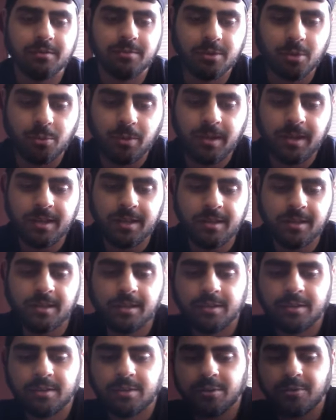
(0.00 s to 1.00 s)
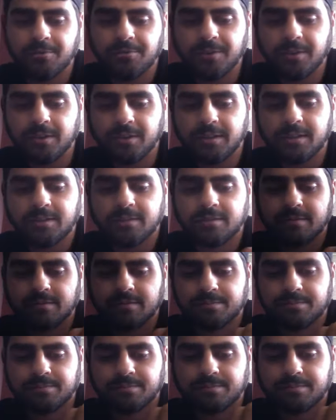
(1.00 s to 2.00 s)
way you fill it,
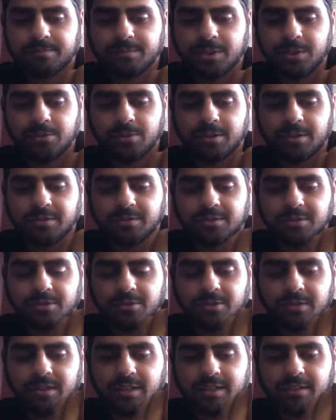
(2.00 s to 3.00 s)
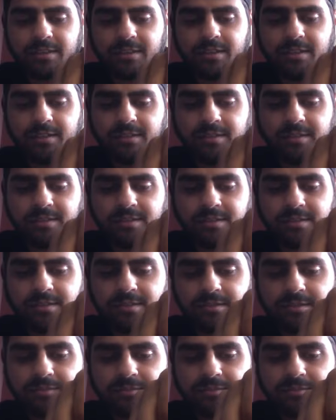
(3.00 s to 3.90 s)
you unscrew it like this.